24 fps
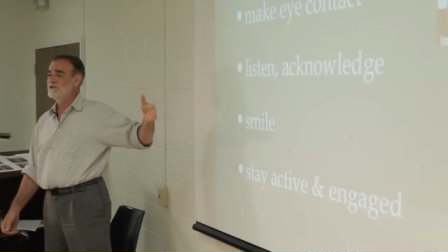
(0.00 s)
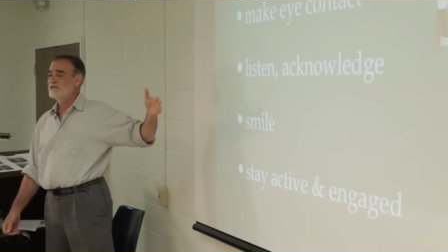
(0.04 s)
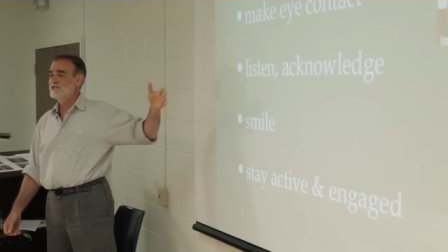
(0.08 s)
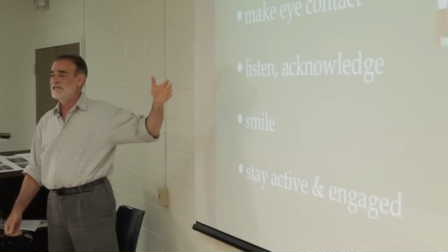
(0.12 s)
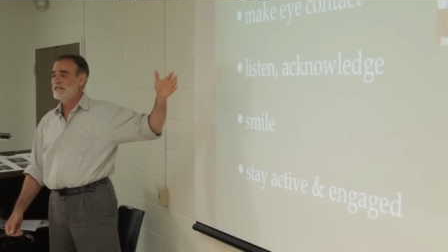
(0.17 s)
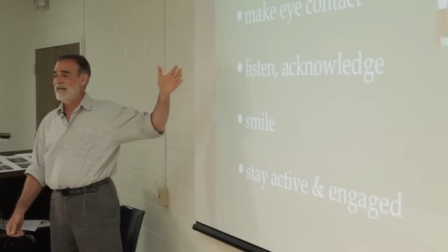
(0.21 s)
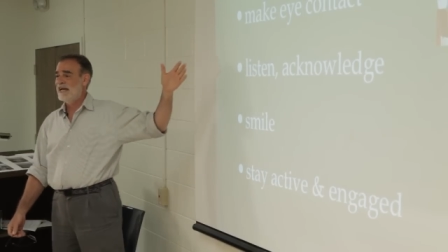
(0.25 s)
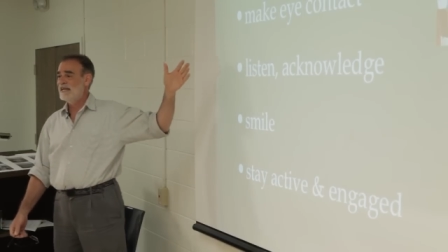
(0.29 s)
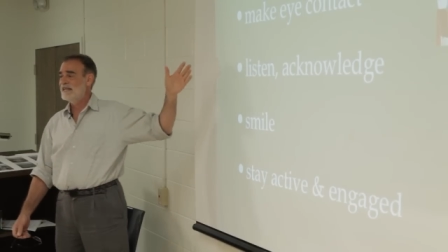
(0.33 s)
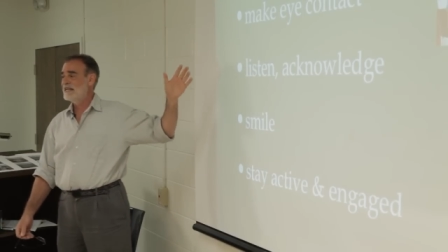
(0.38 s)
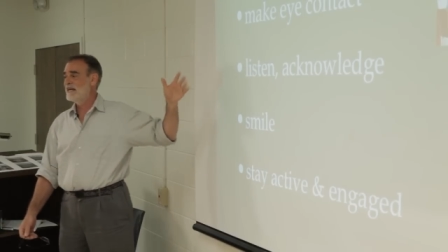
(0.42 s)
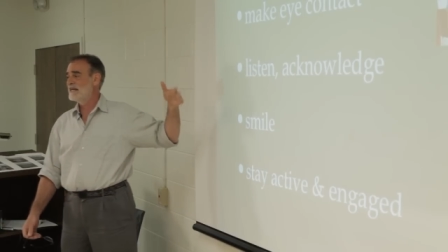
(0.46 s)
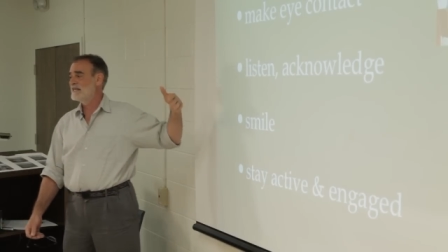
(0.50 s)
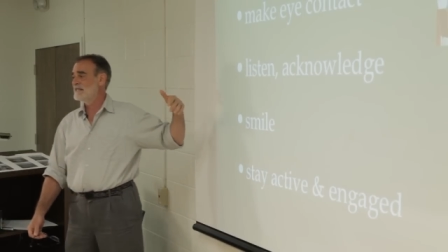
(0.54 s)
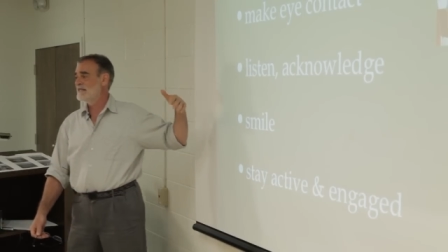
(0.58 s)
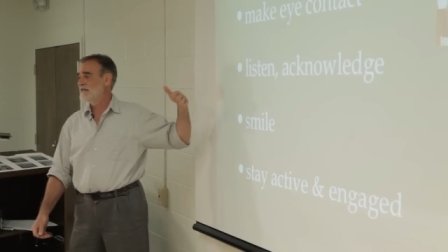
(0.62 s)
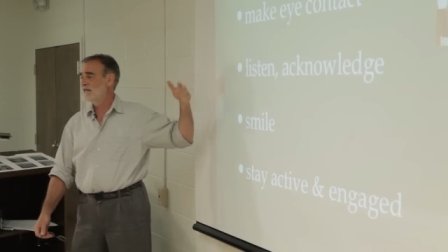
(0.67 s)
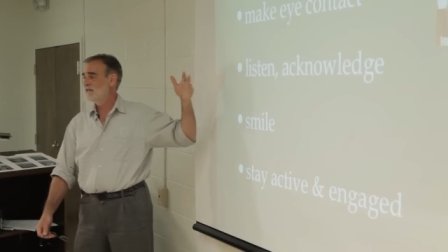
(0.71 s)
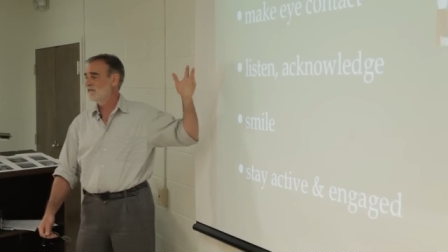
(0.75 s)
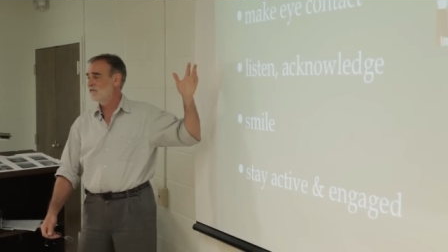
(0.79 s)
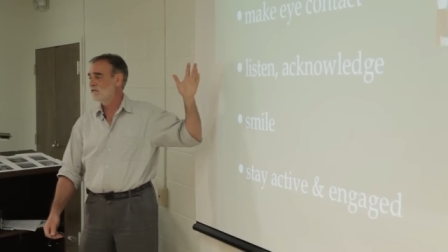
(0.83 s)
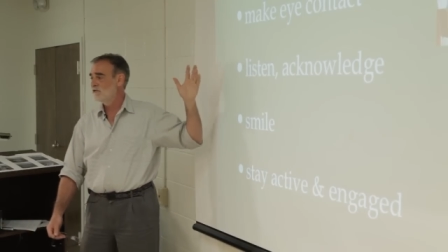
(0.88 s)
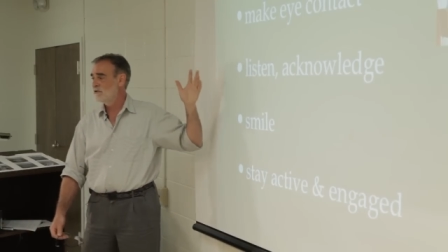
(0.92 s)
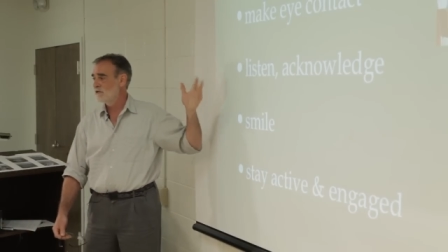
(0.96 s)
stand like
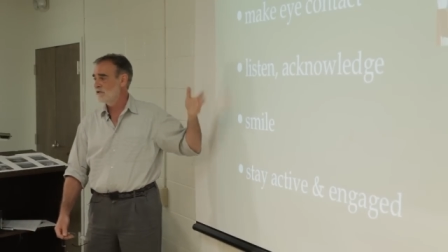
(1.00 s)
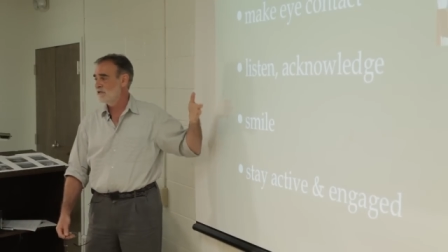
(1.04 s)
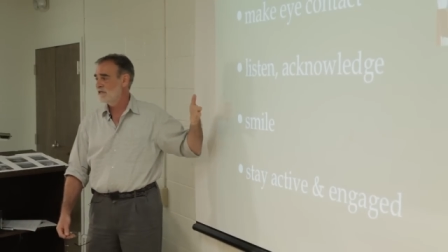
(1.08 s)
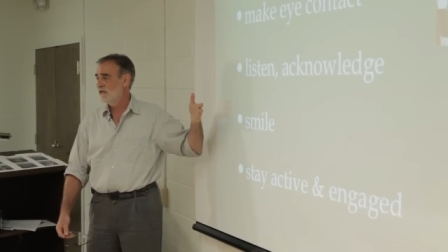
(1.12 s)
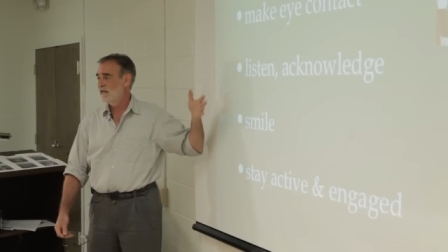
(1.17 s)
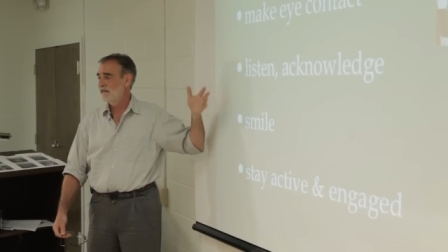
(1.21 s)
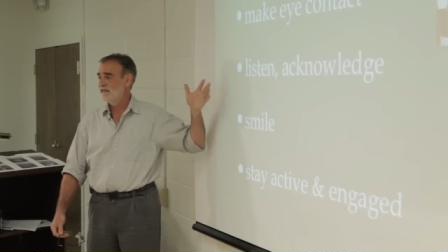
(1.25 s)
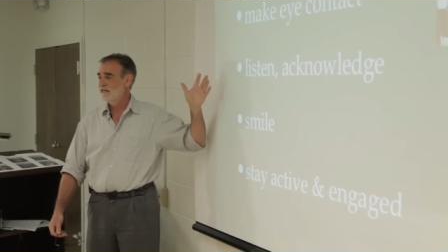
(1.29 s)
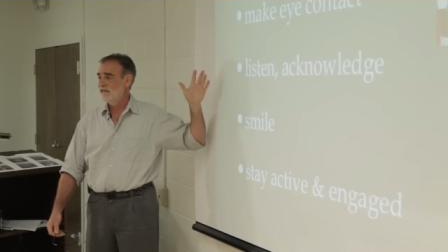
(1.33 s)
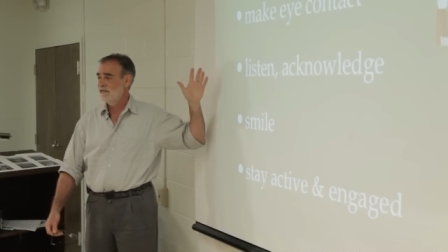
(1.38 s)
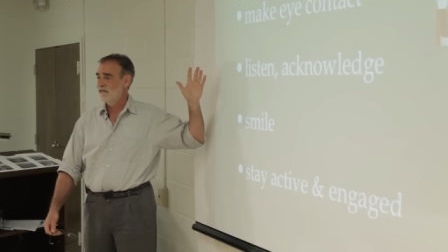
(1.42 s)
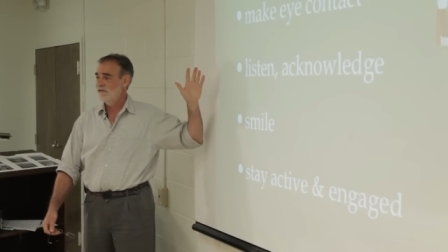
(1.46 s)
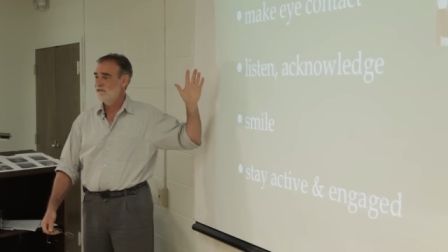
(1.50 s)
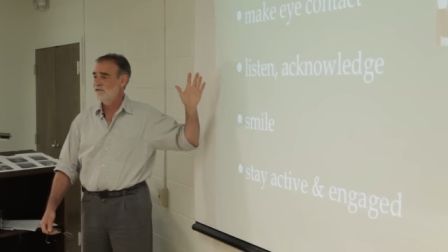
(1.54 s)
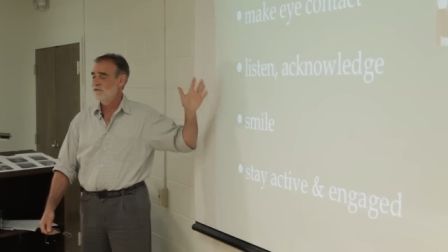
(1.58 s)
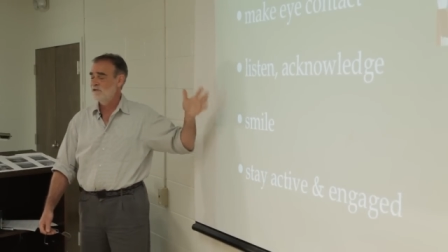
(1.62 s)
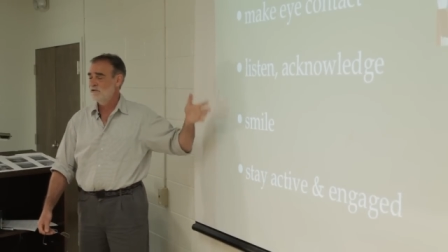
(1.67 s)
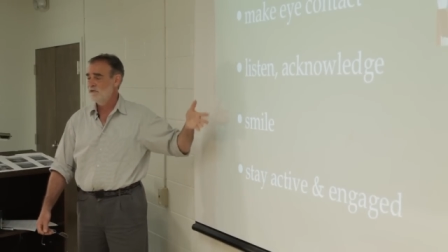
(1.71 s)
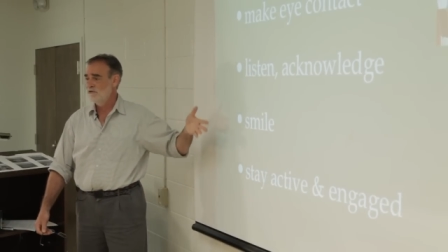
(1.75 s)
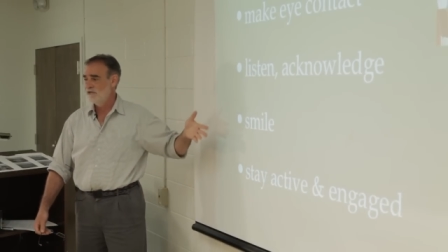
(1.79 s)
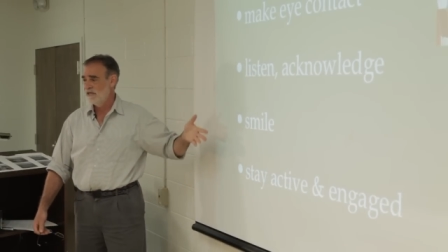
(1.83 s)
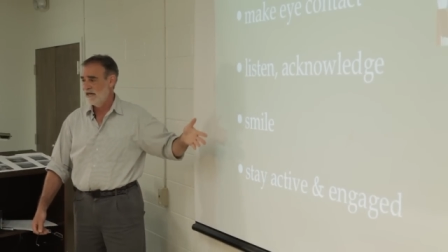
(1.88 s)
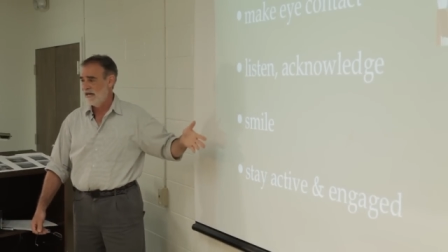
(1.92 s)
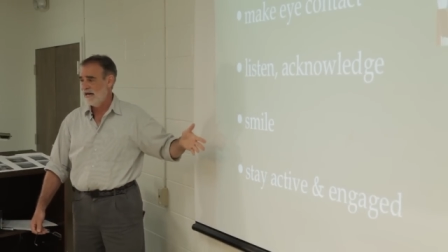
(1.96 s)
this, look like this,
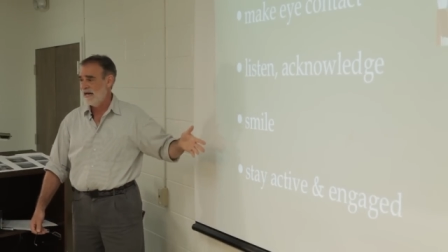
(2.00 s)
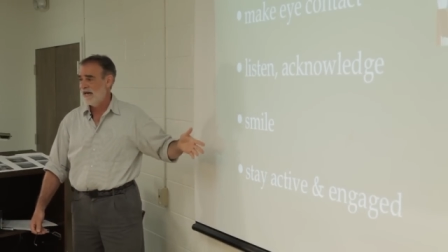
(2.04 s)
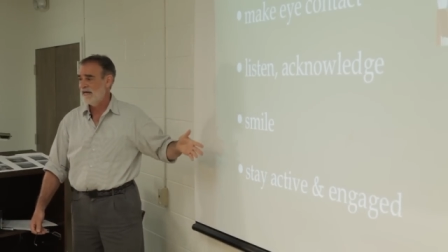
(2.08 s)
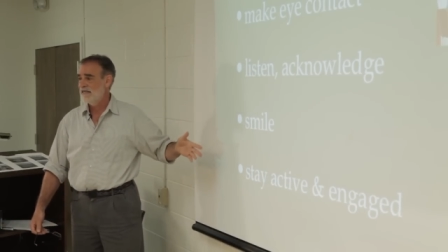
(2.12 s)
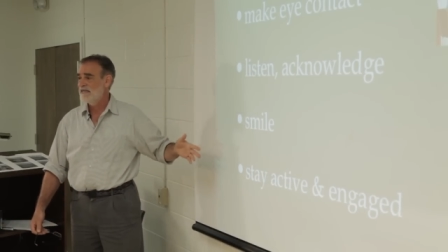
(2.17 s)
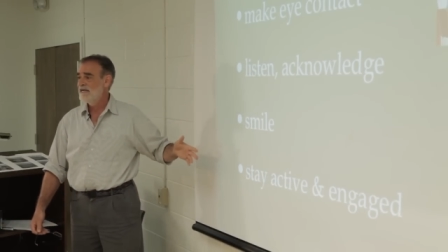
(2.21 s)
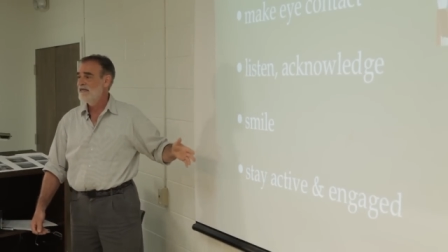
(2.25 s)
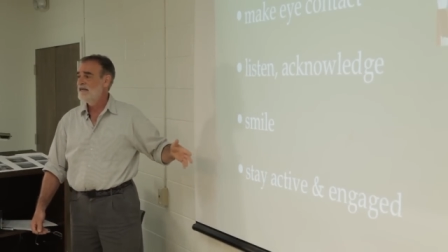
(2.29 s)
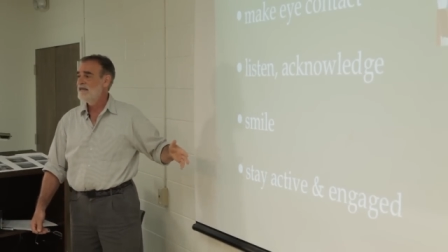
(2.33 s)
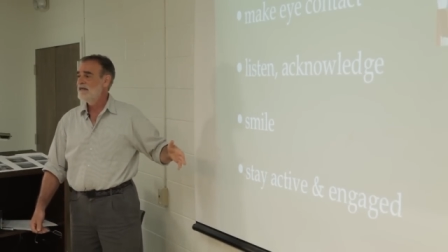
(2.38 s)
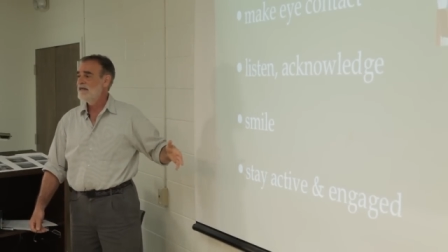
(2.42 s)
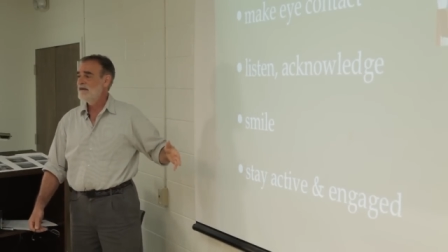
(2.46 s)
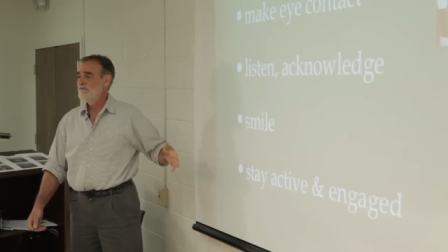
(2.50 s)
do that.